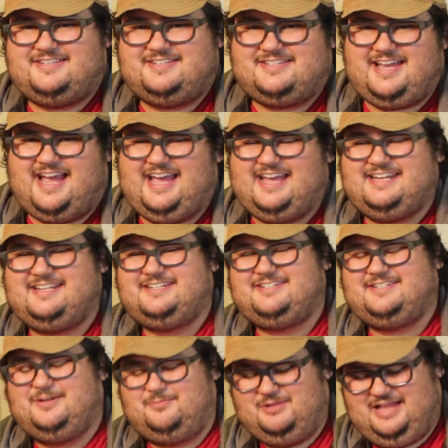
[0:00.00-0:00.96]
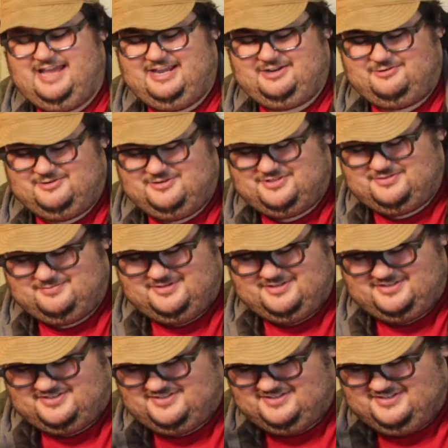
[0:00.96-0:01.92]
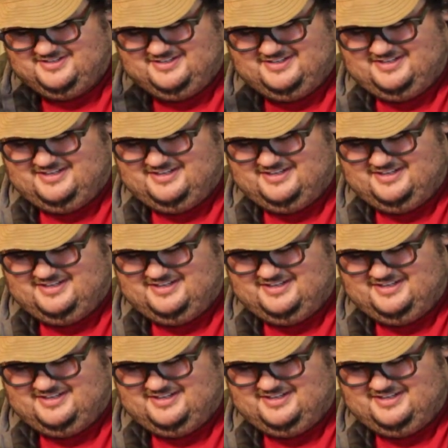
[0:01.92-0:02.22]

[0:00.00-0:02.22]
tied into Black Christmas.